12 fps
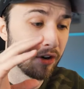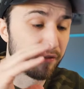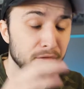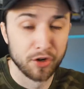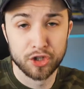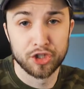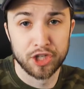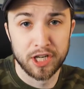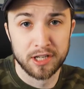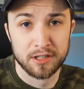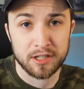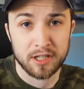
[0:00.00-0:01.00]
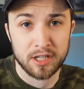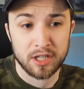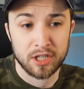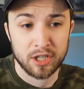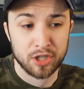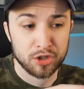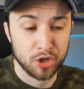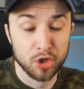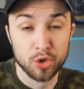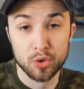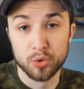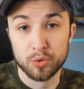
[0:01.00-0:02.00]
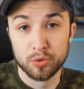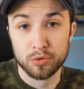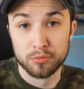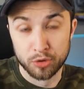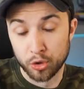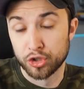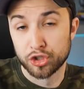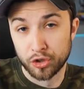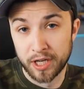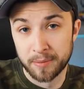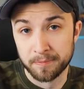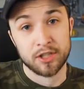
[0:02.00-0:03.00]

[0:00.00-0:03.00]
version to your stream.